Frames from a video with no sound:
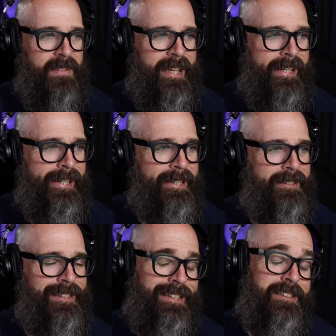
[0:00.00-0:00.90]

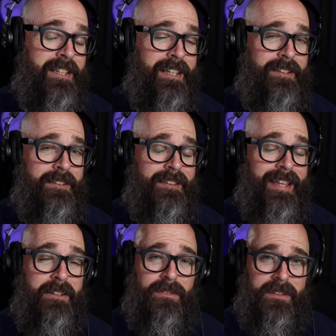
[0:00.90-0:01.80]
And he said,
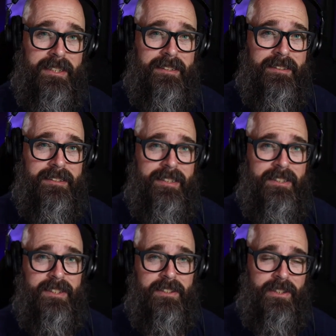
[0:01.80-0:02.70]
thankfully,
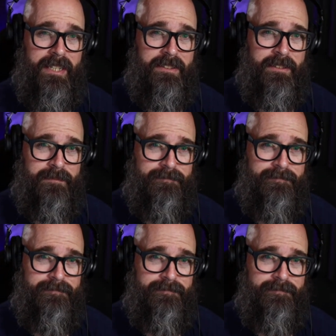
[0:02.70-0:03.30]
he said yes.